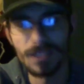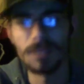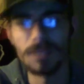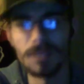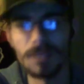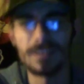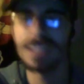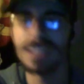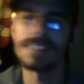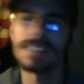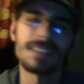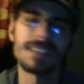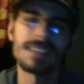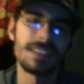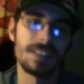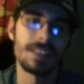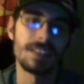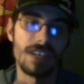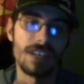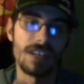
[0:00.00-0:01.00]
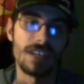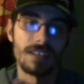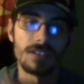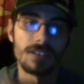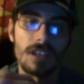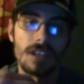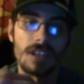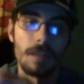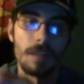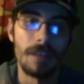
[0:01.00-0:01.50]
technically this channel is
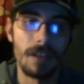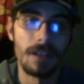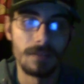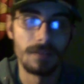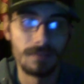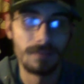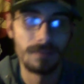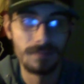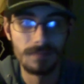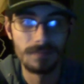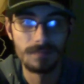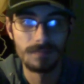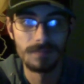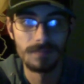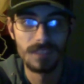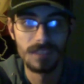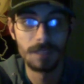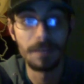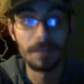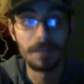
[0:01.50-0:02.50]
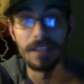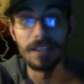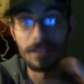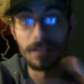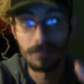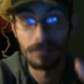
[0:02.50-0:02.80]
all about speaker